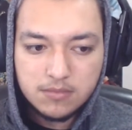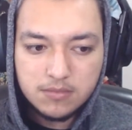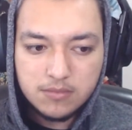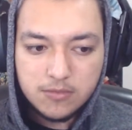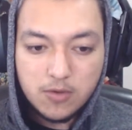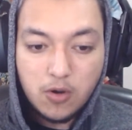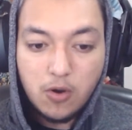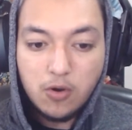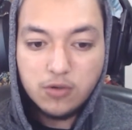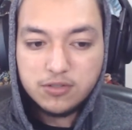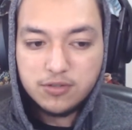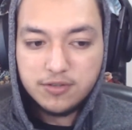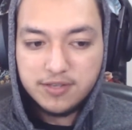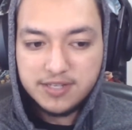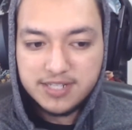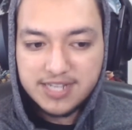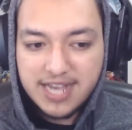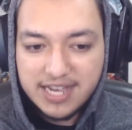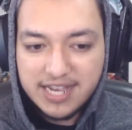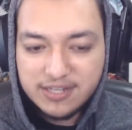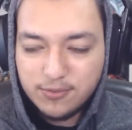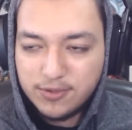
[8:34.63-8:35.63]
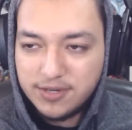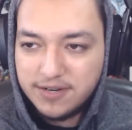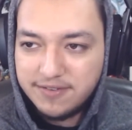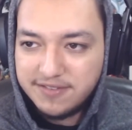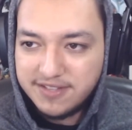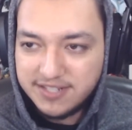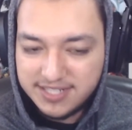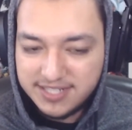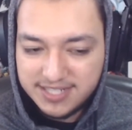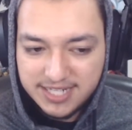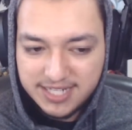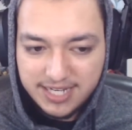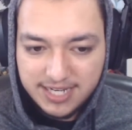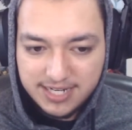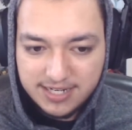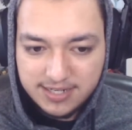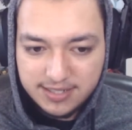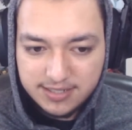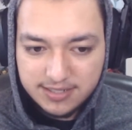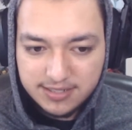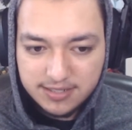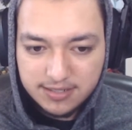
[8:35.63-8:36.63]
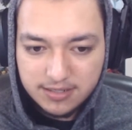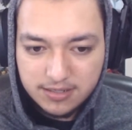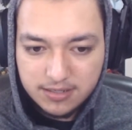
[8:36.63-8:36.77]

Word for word: Oh, so this guy's one of the six?